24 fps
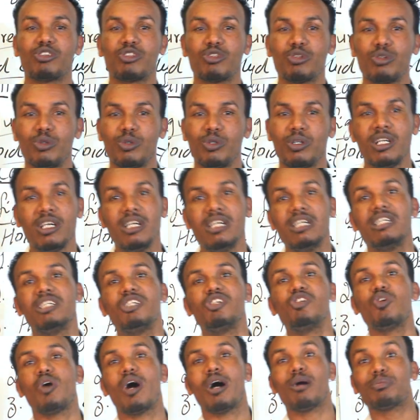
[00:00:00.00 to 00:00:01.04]
stulu
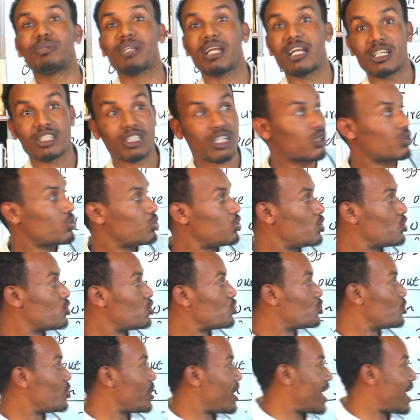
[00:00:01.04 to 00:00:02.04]
do up that so do